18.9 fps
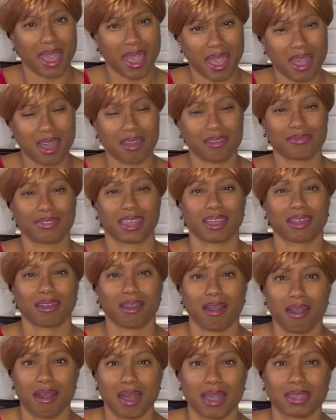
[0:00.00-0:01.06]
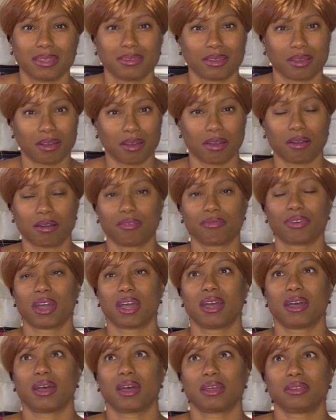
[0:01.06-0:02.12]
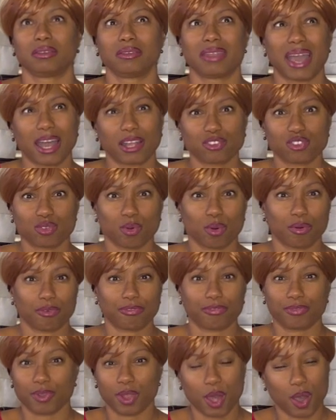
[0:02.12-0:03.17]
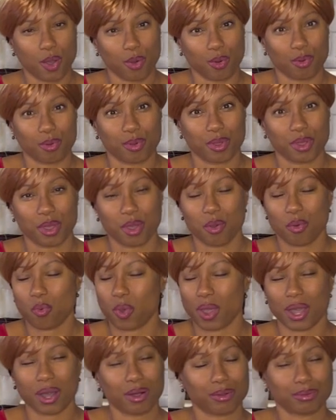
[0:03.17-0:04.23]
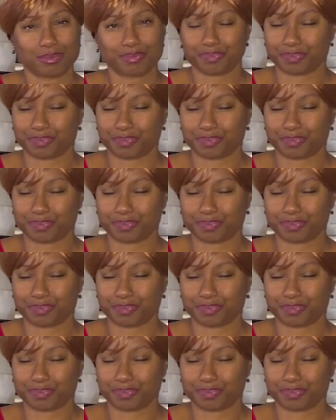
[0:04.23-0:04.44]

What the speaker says: have that kind of natural flow, well,